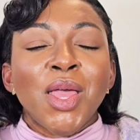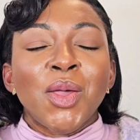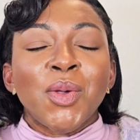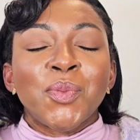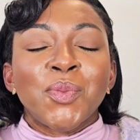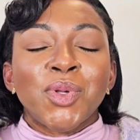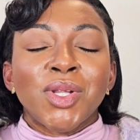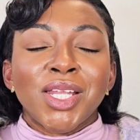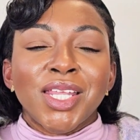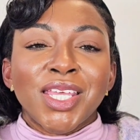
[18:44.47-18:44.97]

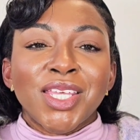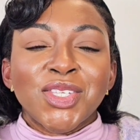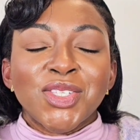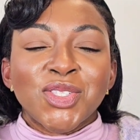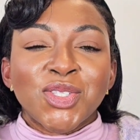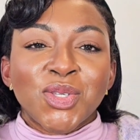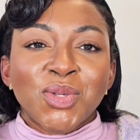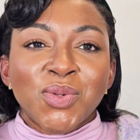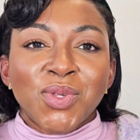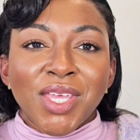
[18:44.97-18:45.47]
please
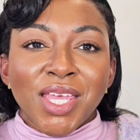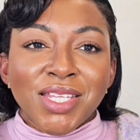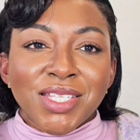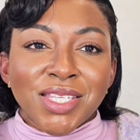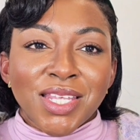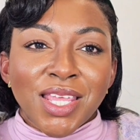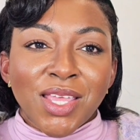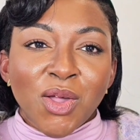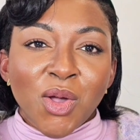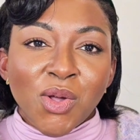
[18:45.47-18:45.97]
do get
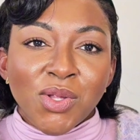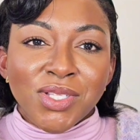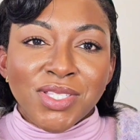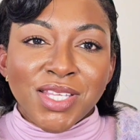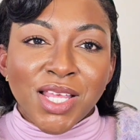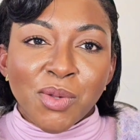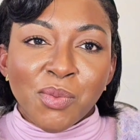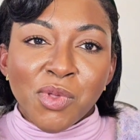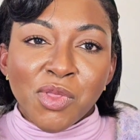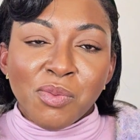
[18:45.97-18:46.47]
in
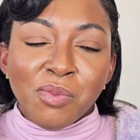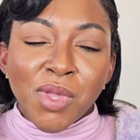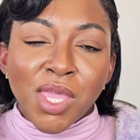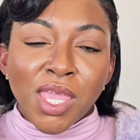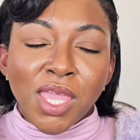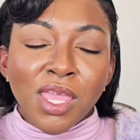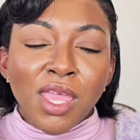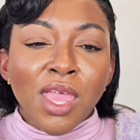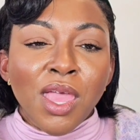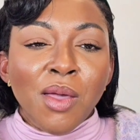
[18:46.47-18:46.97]
contact with
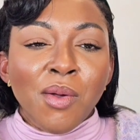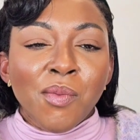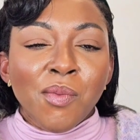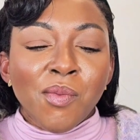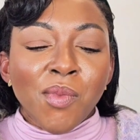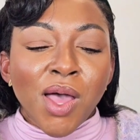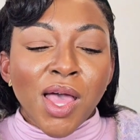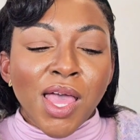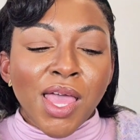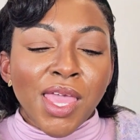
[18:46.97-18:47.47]
me.
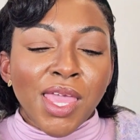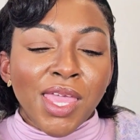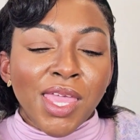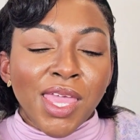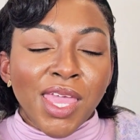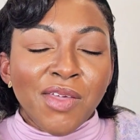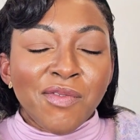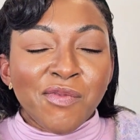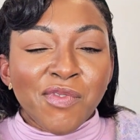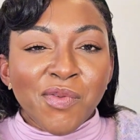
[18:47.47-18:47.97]
My
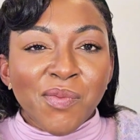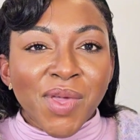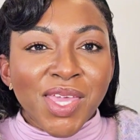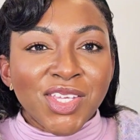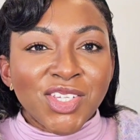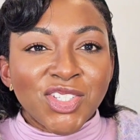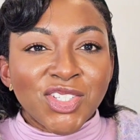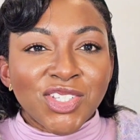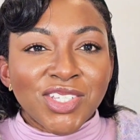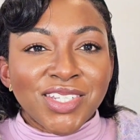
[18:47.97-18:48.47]

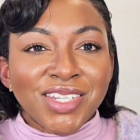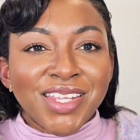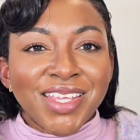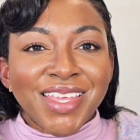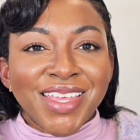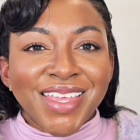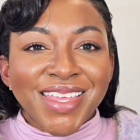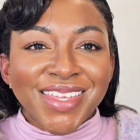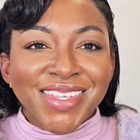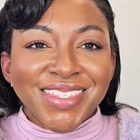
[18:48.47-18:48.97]
information
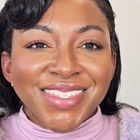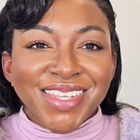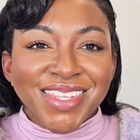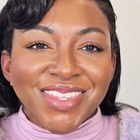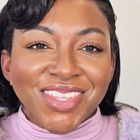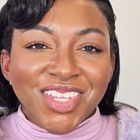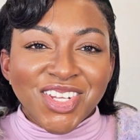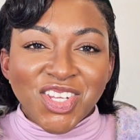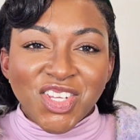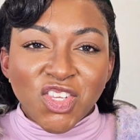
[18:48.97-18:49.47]
is in
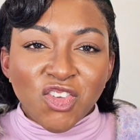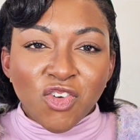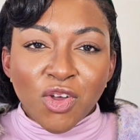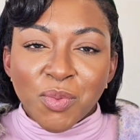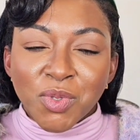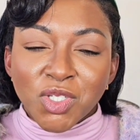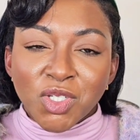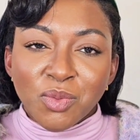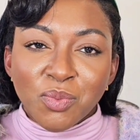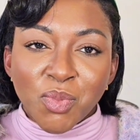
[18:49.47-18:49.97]
the
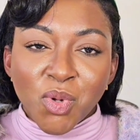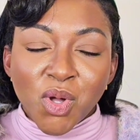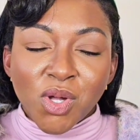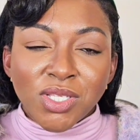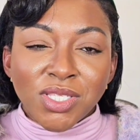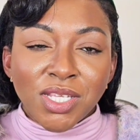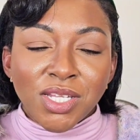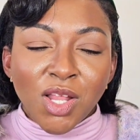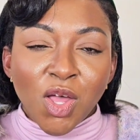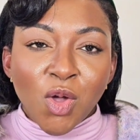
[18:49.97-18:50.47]
description
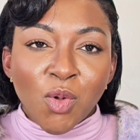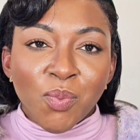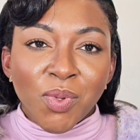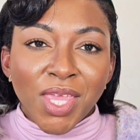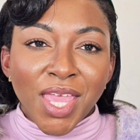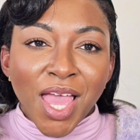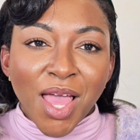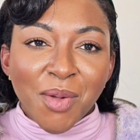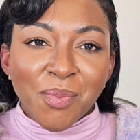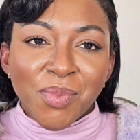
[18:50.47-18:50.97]
box, and I'll be
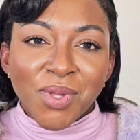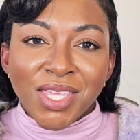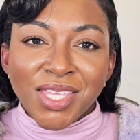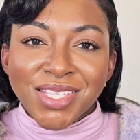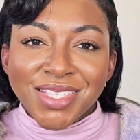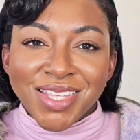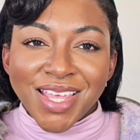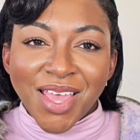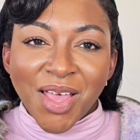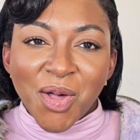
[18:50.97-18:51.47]
happy
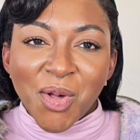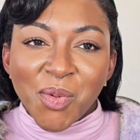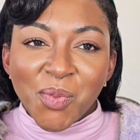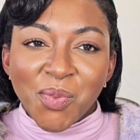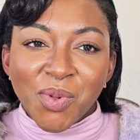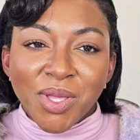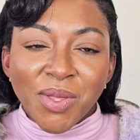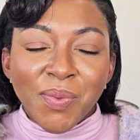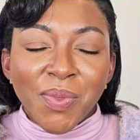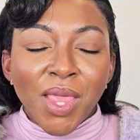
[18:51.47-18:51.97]
to
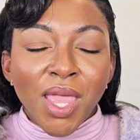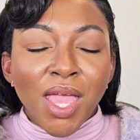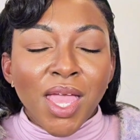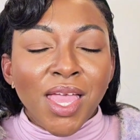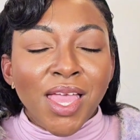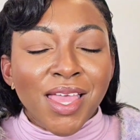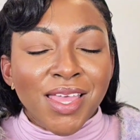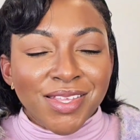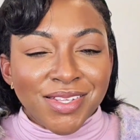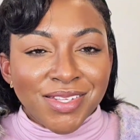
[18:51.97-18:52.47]
help.
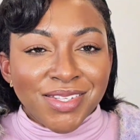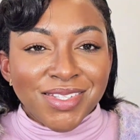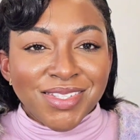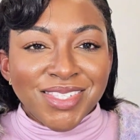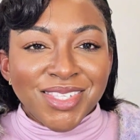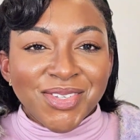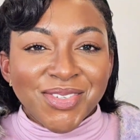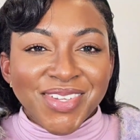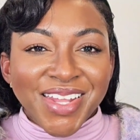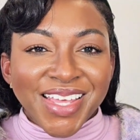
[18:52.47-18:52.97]

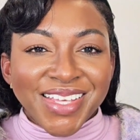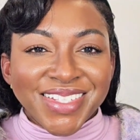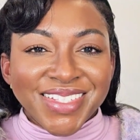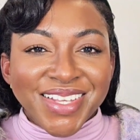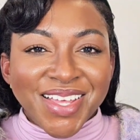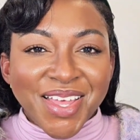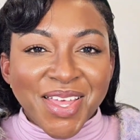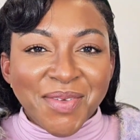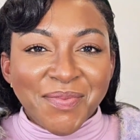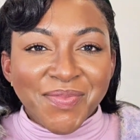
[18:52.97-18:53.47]
Till next
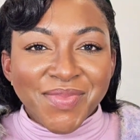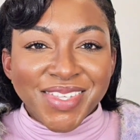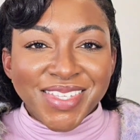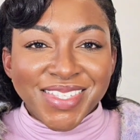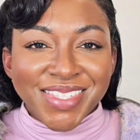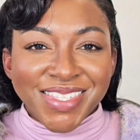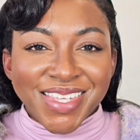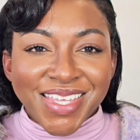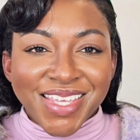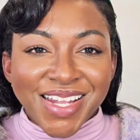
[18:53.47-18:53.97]
time,
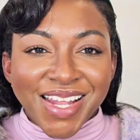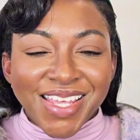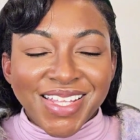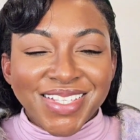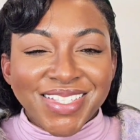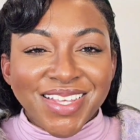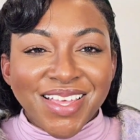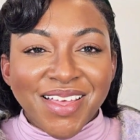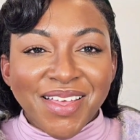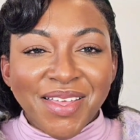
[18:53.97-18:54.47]
see you
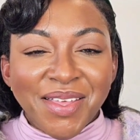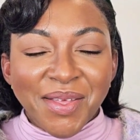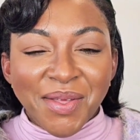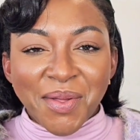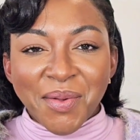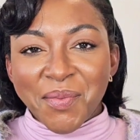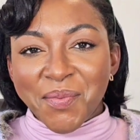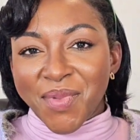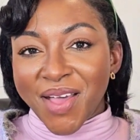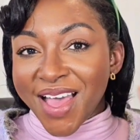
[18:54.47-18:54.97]
later.
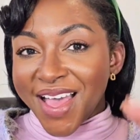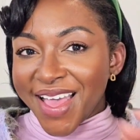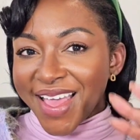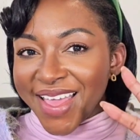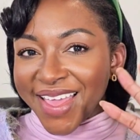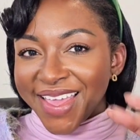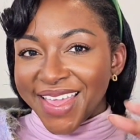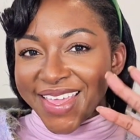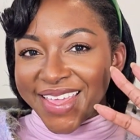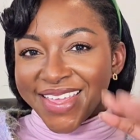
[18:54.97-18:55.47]

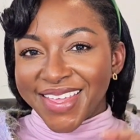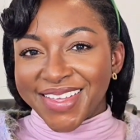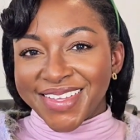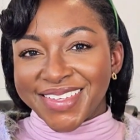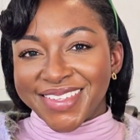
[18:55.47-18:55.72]
Bye.